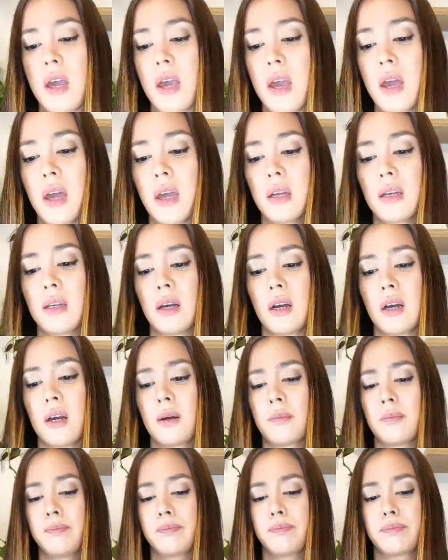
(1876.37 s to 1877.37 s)

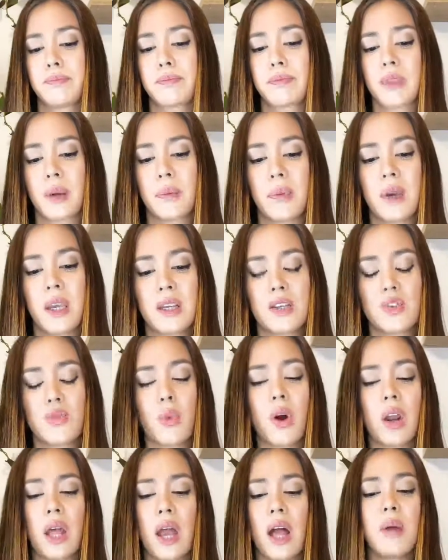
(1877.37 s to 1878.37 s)
And but yes,
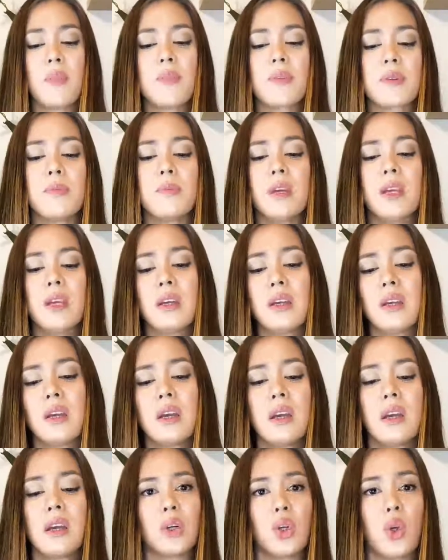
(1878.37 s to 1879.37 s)
what helps me
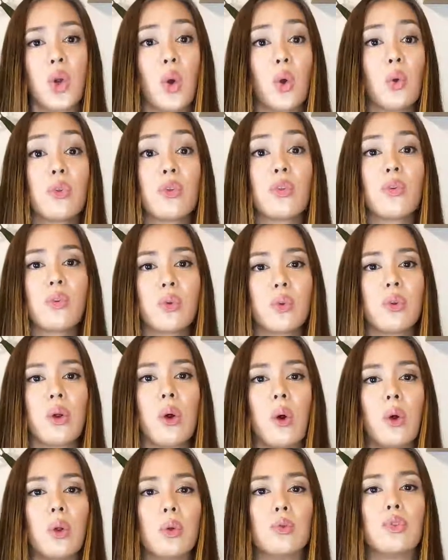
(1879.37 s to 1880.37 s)
go through the
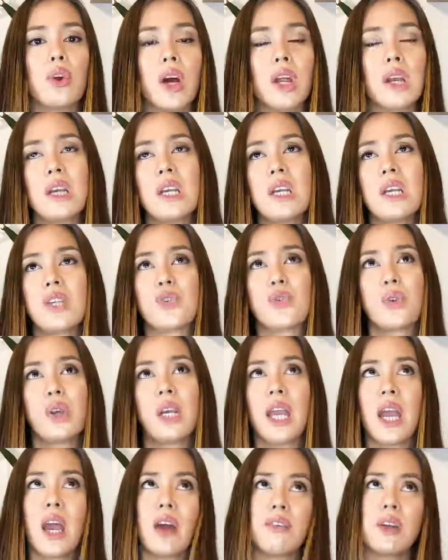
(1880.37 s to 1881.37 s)
whole run is
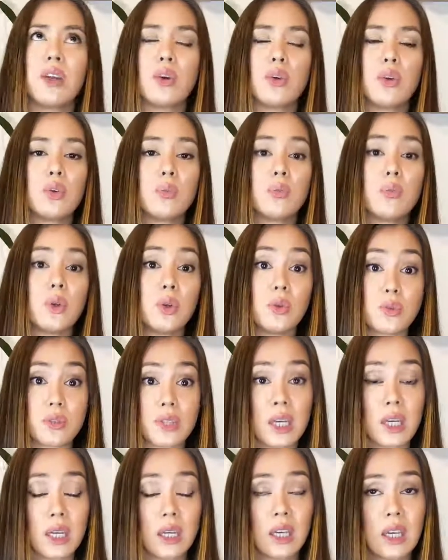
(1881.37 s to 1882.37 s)
really having a good
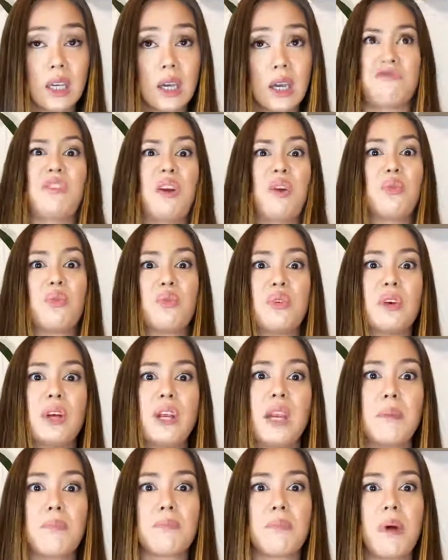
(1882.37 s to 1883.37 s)
music that
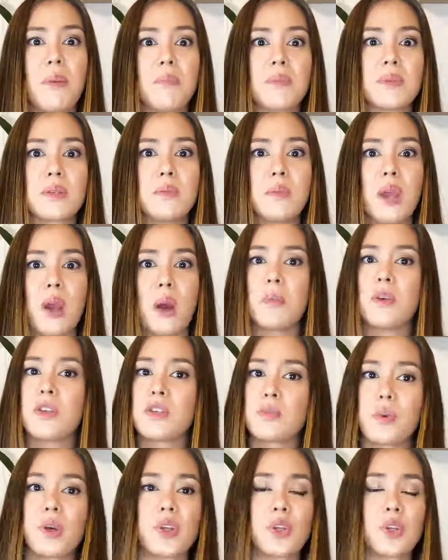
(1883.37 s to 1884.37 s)
really pumps me up,
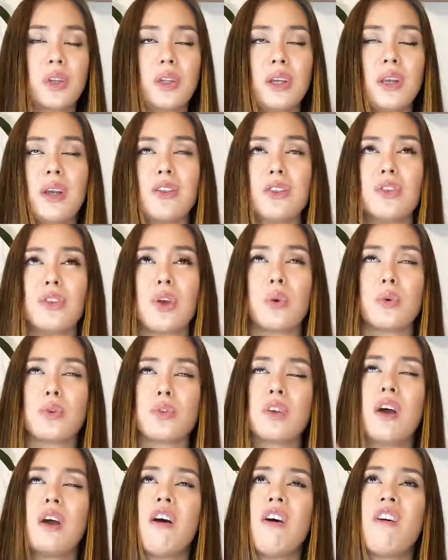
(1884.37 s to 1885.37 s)
especially in
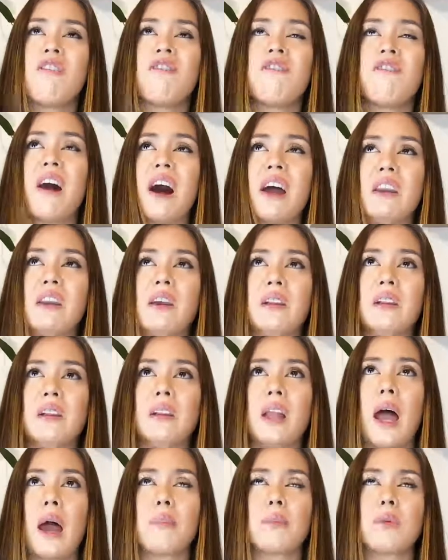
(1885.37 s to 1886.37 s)
those final
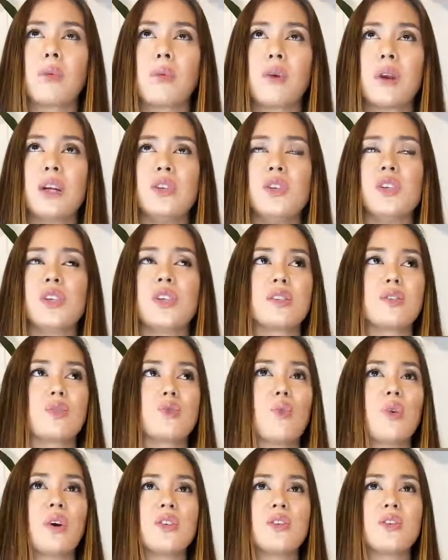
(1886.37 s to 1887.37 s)
laps where I just
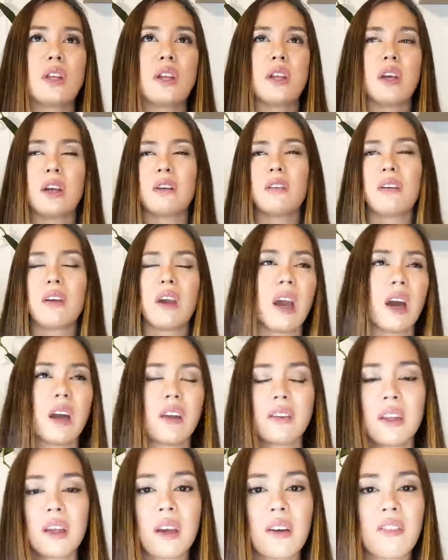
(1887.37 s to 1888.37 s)
want to, like, okay, I
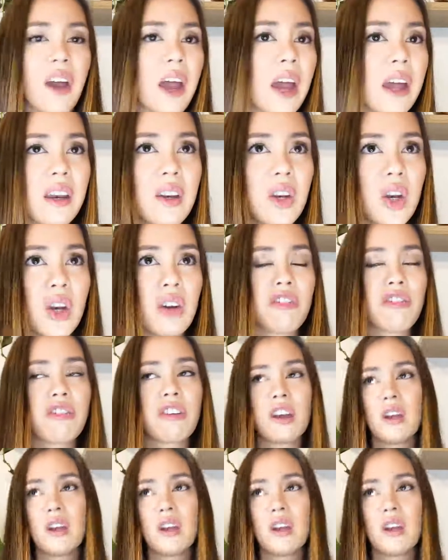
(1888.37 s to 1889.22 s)
think I've had enough.